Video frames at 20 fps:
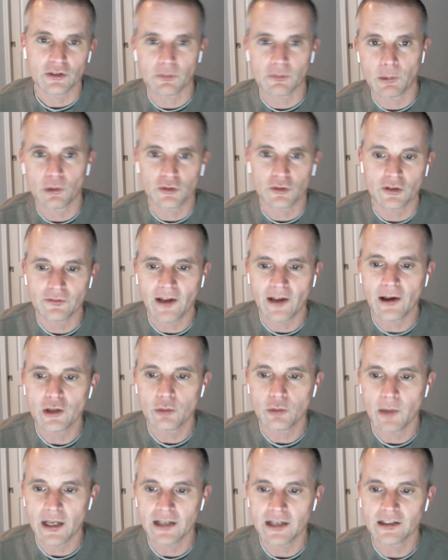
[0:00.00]
as opposed to
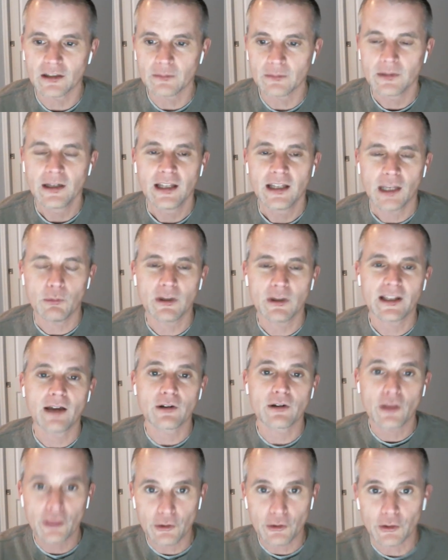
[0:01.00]
evaluating them, it went
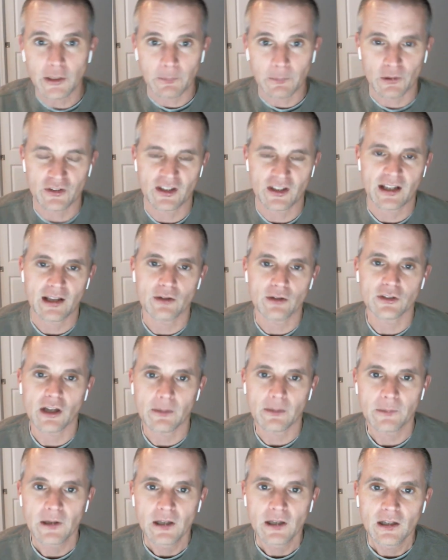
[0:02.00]
down to thirty percent held
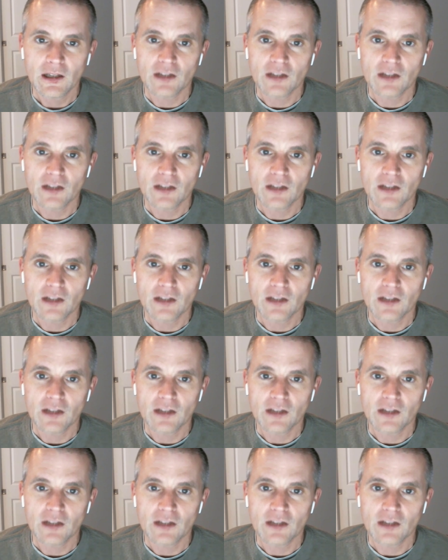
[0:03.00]
up.